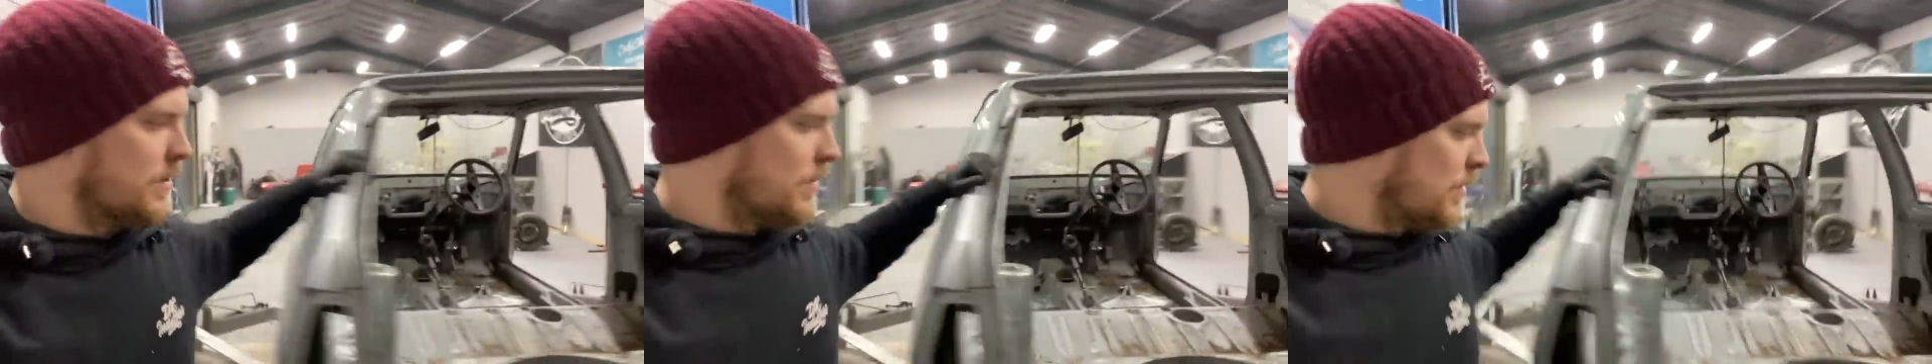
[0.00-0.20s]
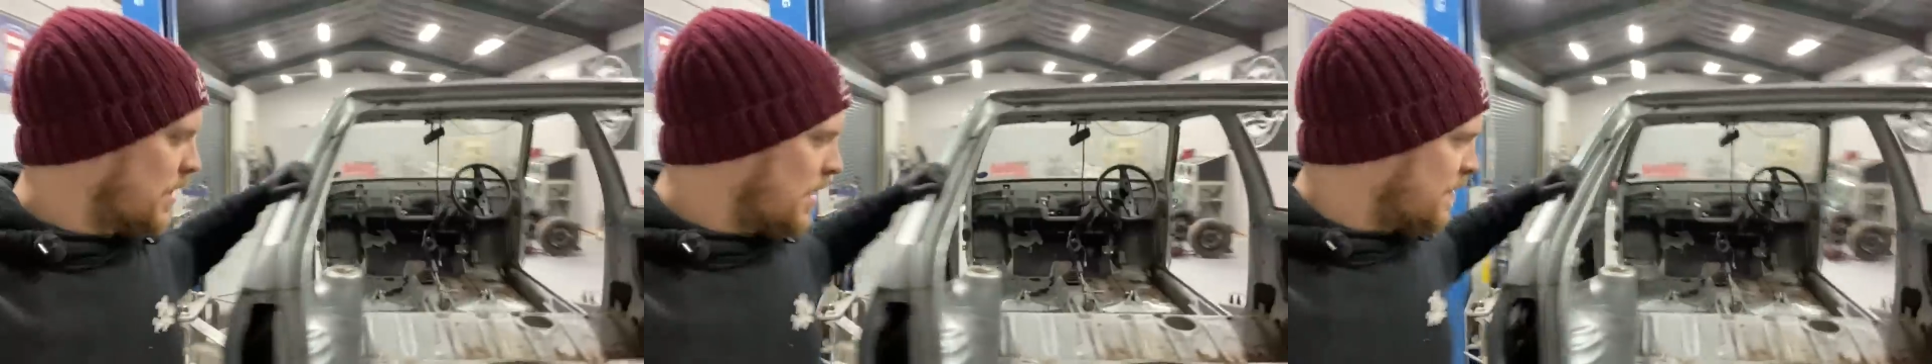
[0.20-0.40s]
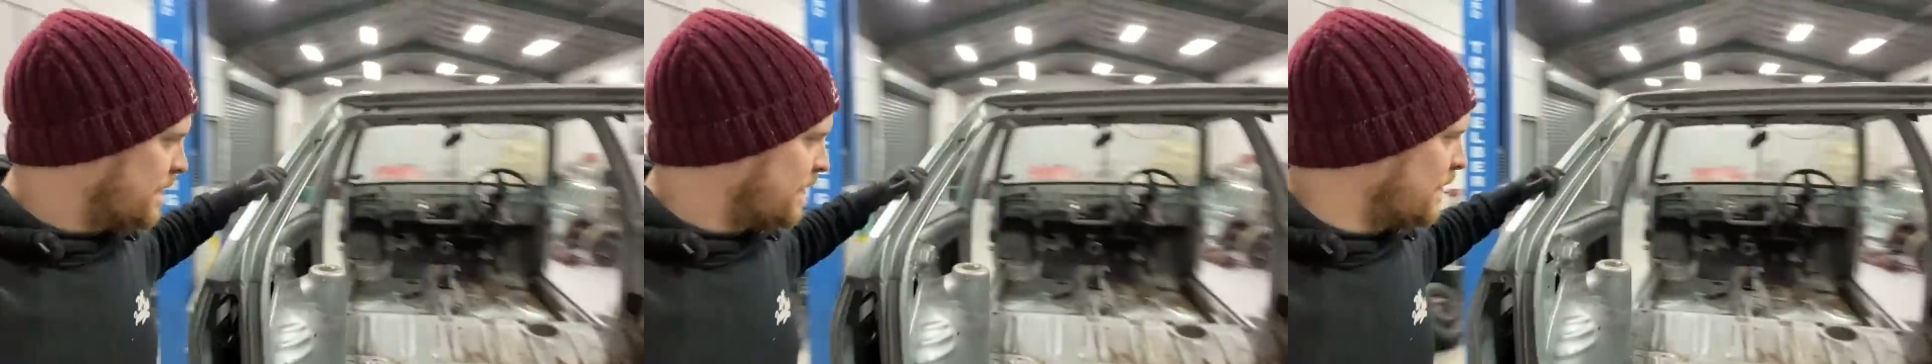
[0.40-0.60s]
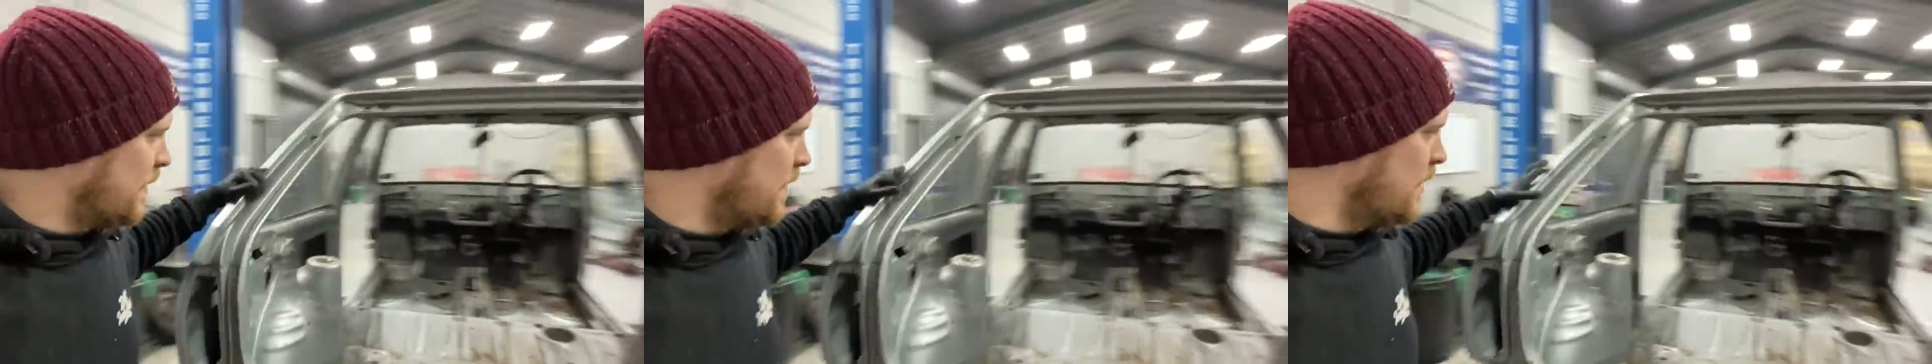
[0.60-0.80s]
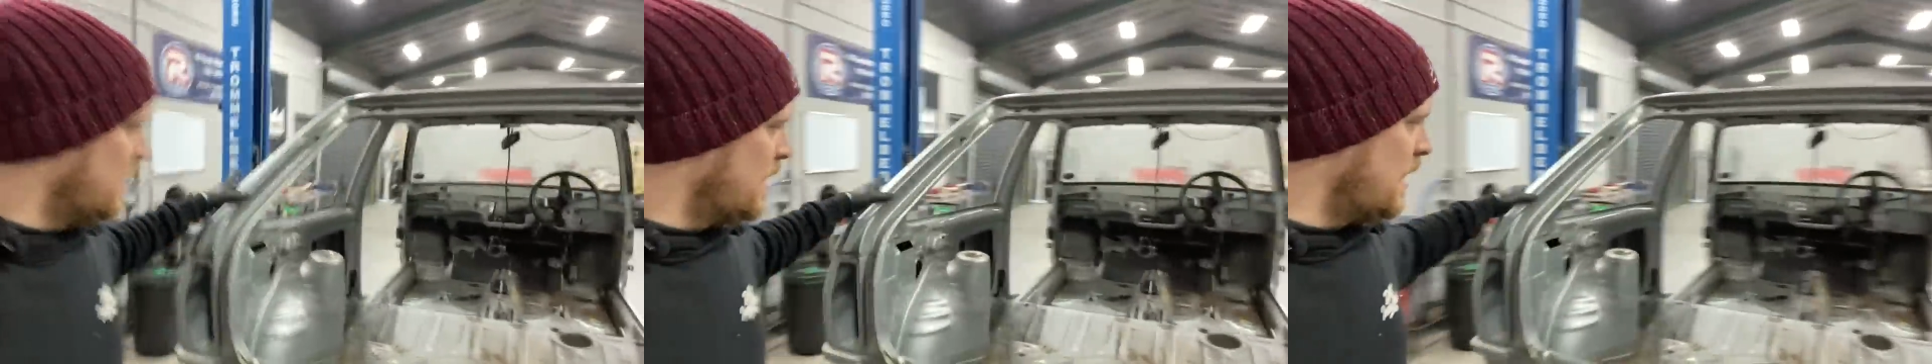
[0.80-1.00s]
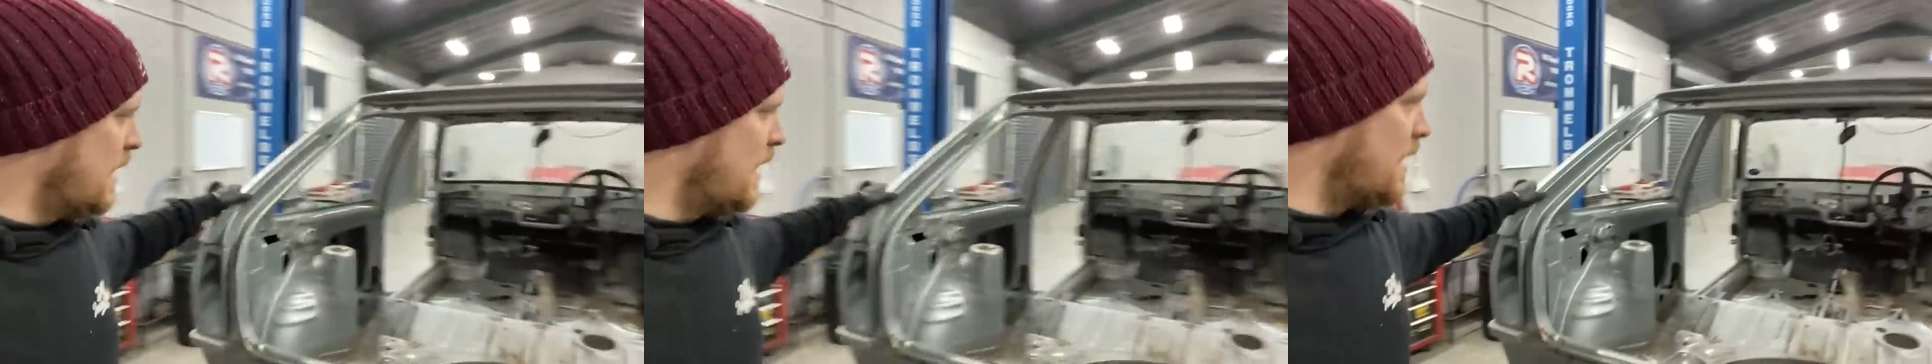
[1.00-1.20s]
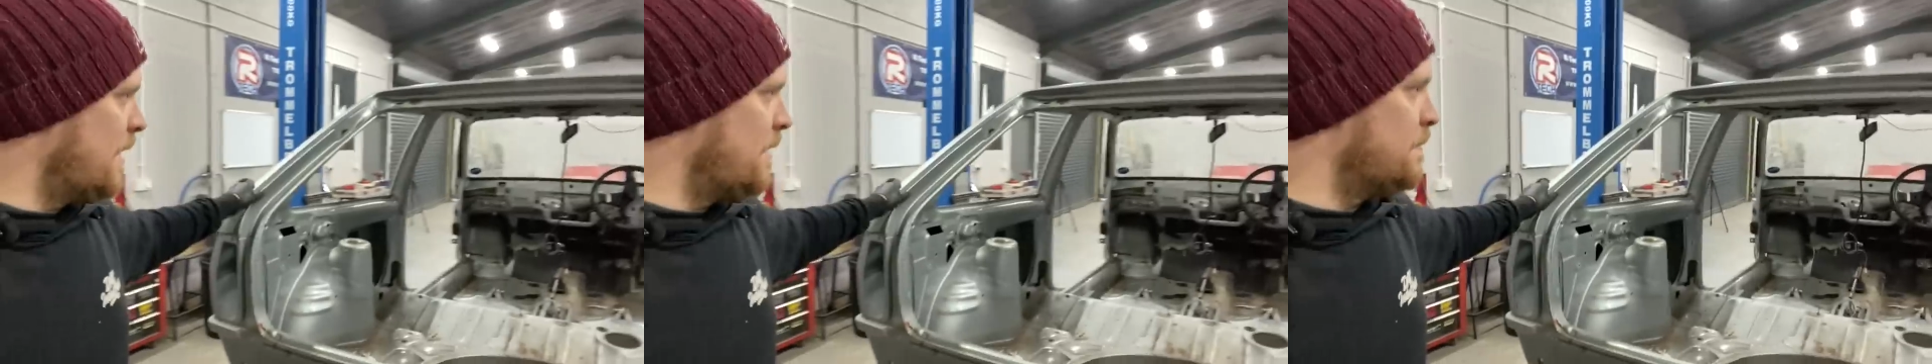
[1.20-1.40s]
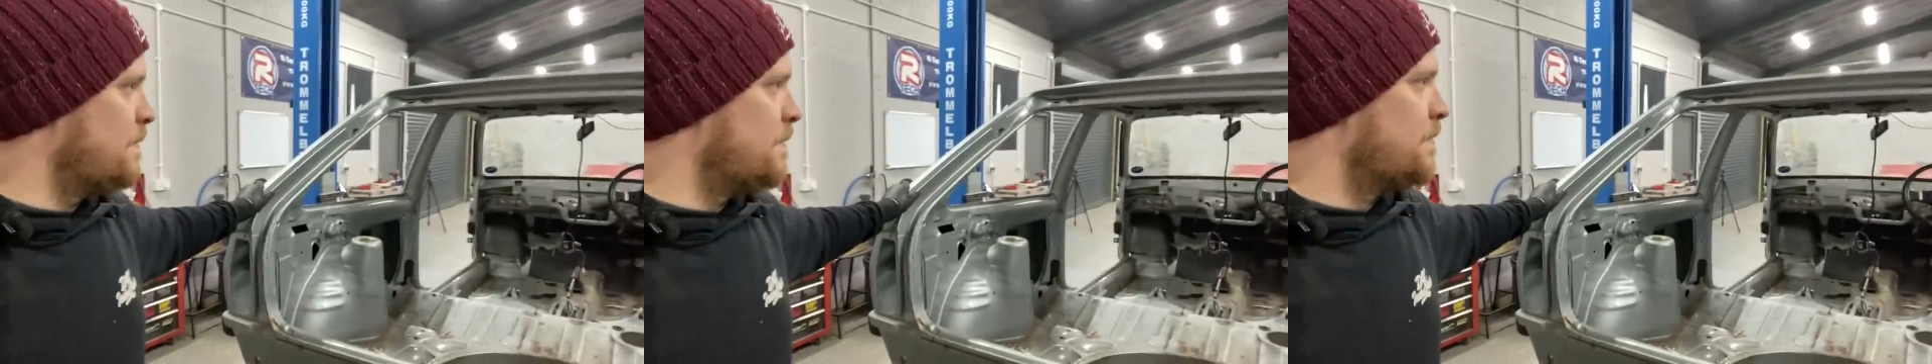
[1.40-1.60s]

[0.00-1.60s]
all off.